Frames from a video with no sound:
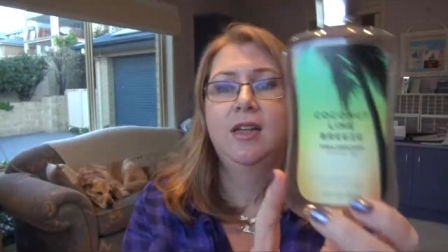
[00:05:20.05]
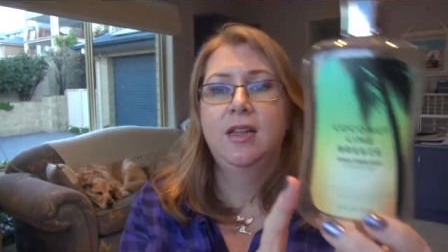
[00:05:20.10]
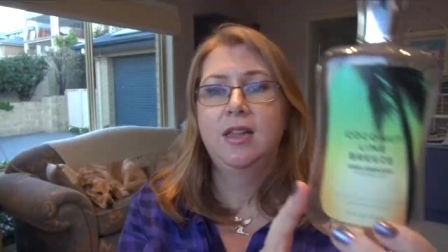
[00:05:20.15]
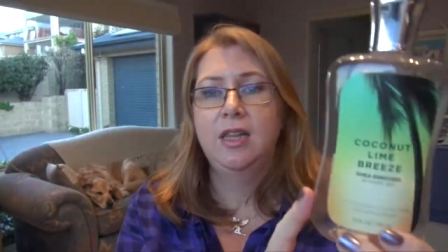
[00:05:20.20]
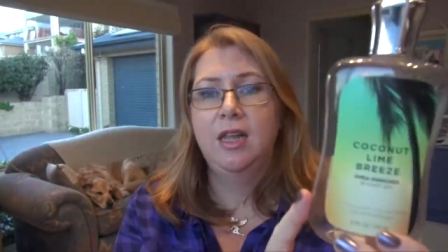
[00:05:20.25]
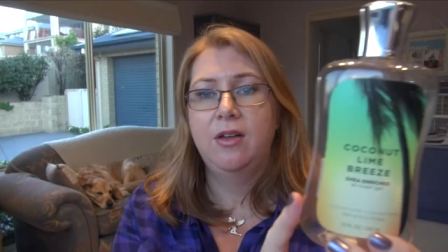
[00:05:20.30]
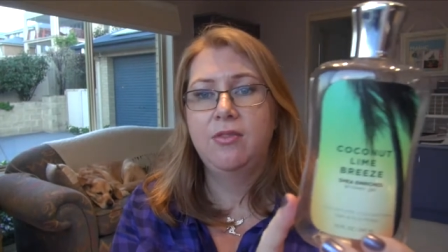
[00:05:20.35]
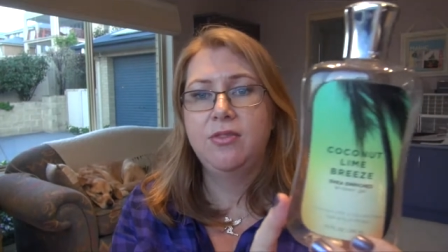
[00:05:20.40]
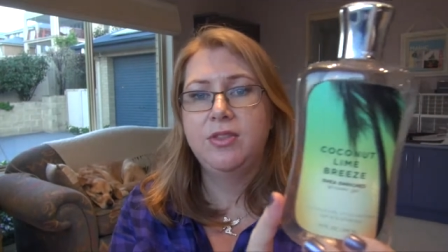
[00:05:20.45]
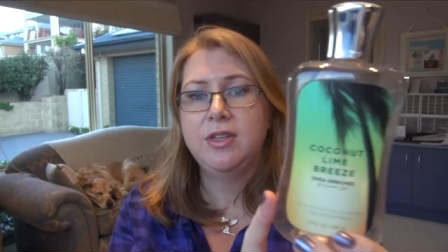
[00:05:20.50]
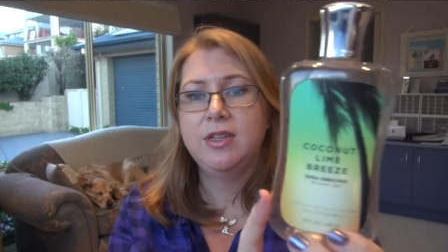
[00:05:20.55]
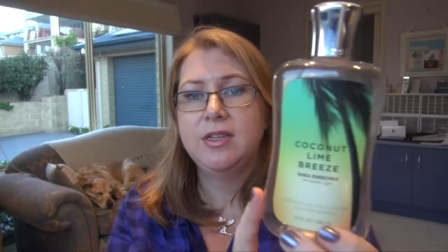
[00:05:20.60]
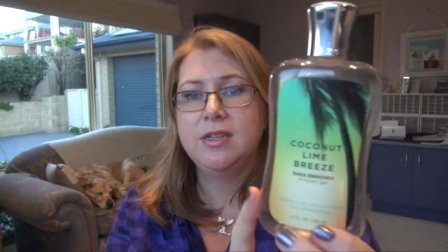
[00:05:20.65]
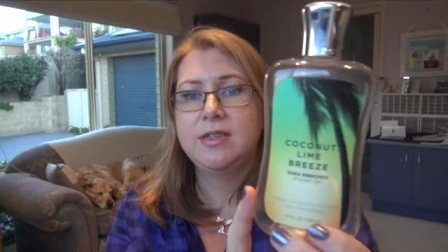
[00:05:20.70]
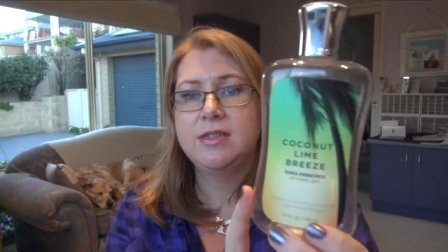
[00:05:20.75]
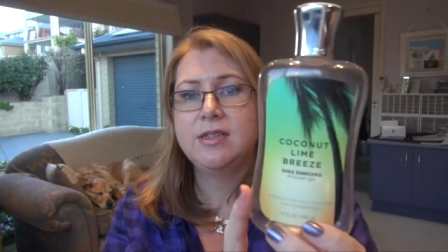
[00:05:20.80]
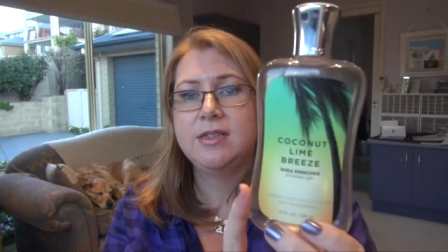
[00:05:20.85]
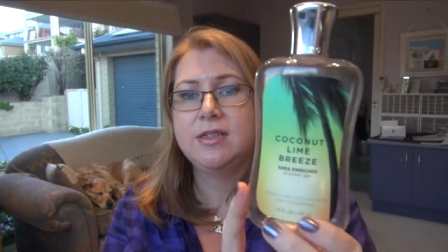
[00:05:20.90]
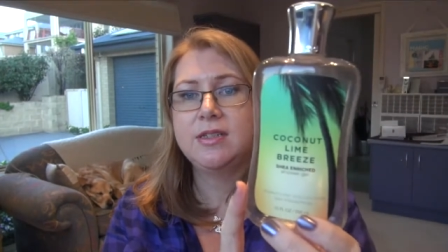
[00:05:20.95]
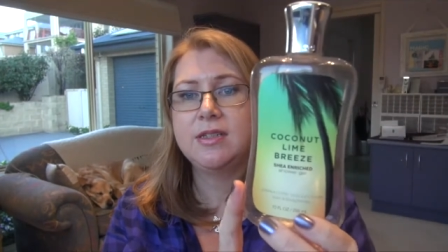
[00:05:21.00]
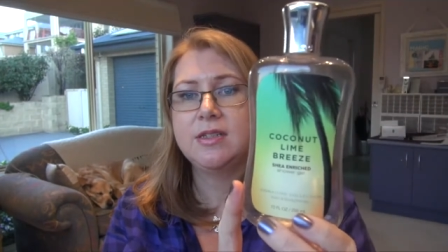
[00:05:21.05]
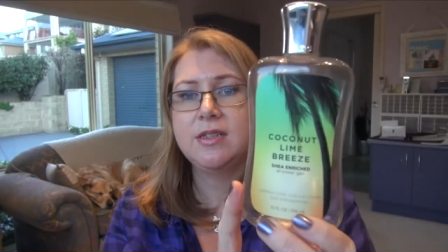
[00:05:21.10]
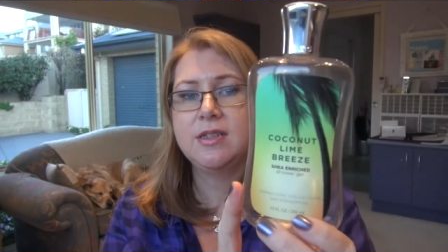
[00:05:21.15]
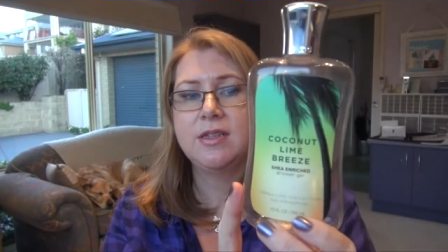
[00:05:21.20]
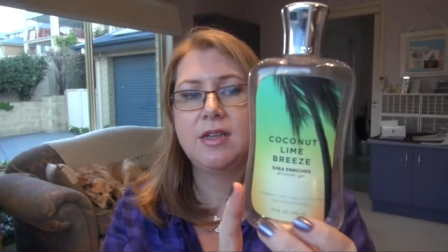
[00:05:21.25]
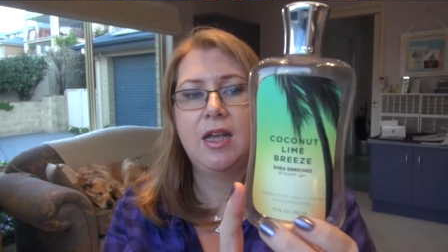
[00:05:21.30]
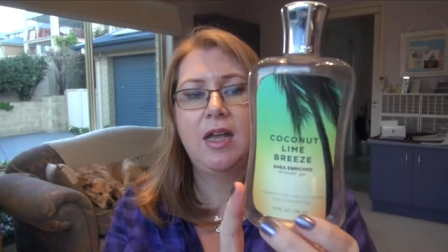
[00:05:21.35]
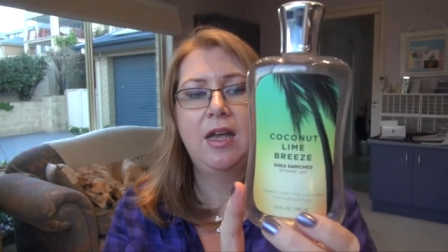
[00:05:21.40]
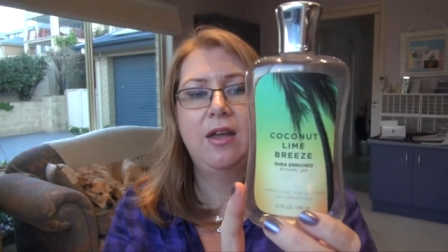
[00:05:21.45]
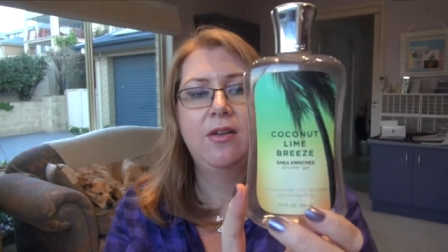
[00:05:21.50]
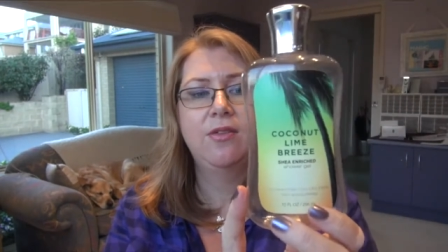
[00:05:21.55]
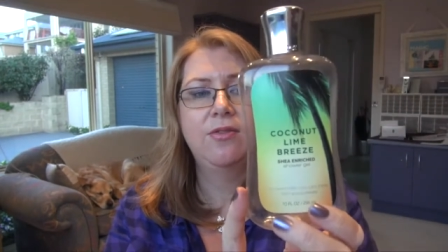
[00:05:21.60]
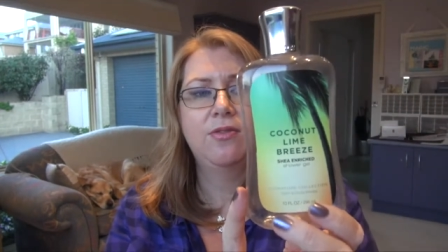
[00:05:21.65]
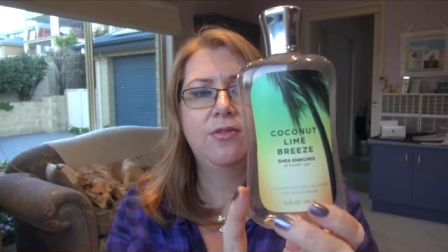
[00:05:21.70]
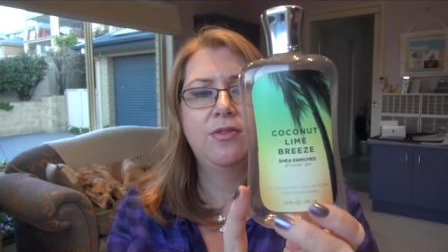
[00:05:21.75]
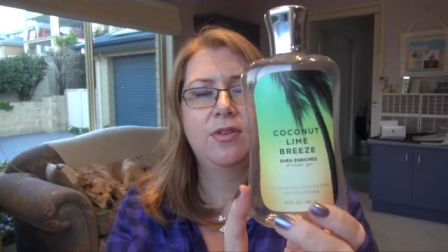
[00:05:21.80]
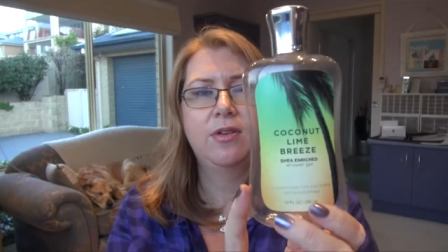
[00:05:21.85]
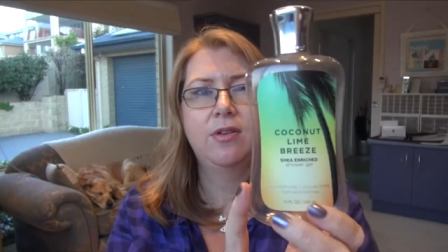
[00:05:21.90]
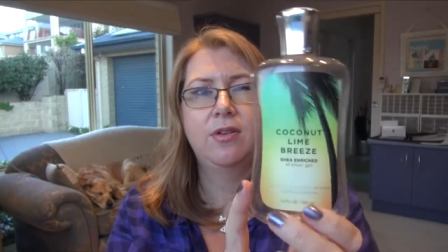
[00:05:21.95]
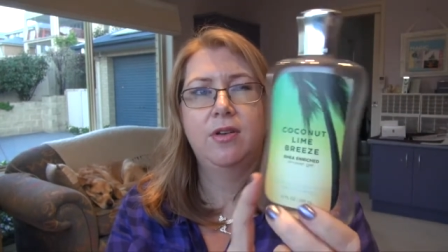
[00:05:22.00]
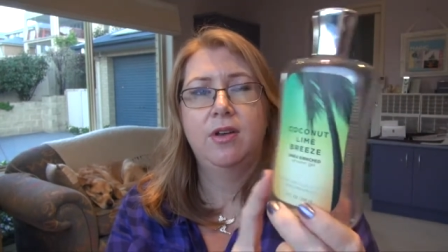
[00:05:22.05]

Love this. Have